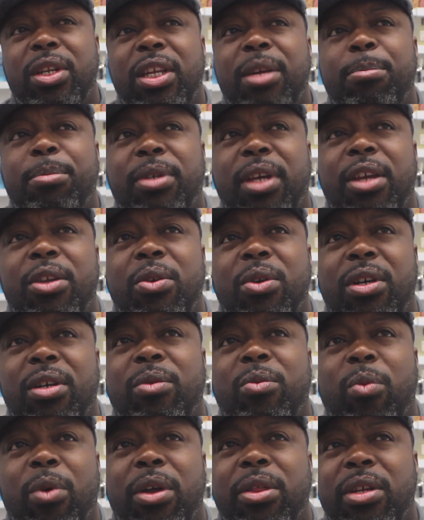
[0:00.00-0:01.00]
even say you
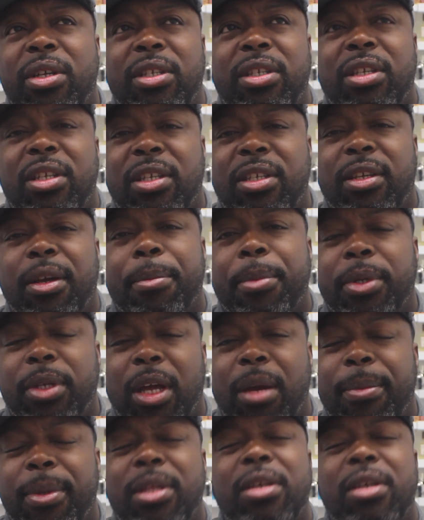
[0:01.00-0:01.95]
couldn't wear this in the summertime.